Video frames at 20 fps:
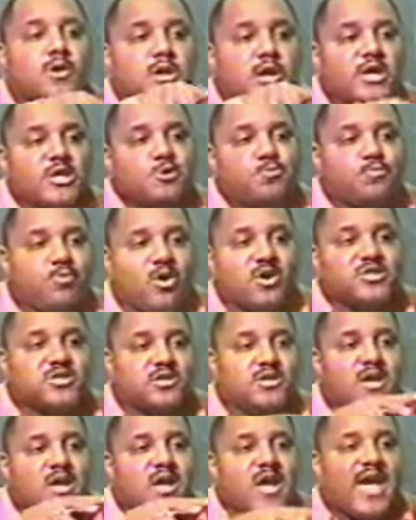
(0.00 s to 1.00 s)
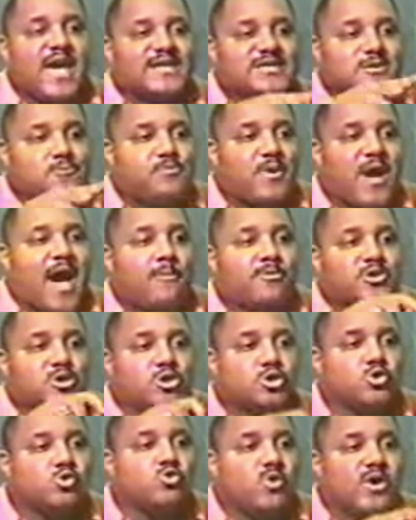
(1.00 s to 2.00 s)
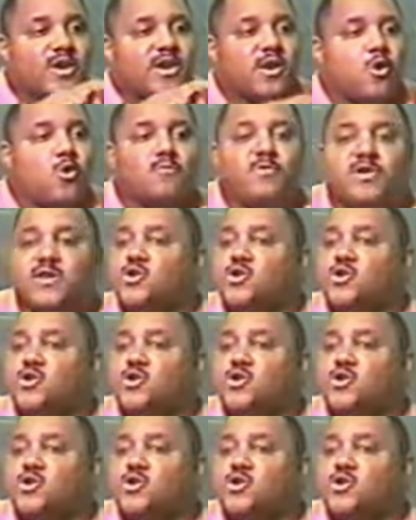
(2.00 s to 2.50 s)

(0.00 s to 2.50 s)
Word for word: Each person has the power to do what it owns,